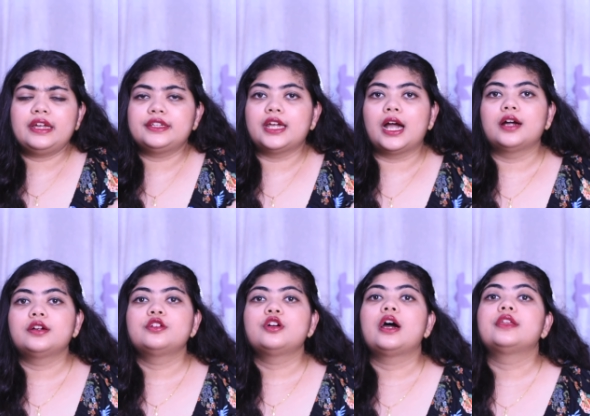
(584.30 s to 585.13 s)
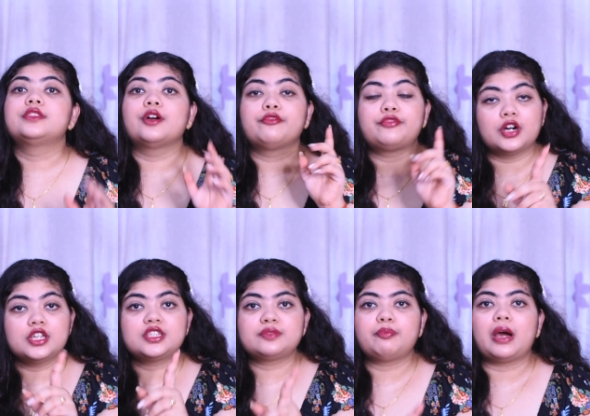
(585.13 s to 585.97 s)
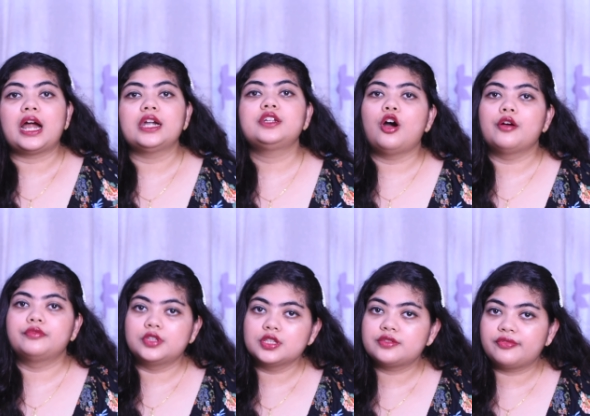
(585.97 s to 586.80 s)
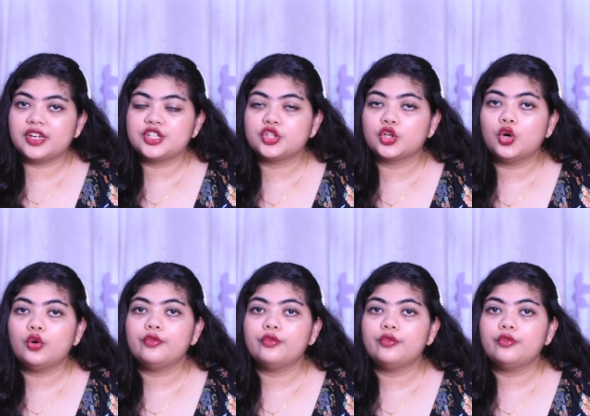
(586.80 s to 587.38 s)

yeah, the first part of this video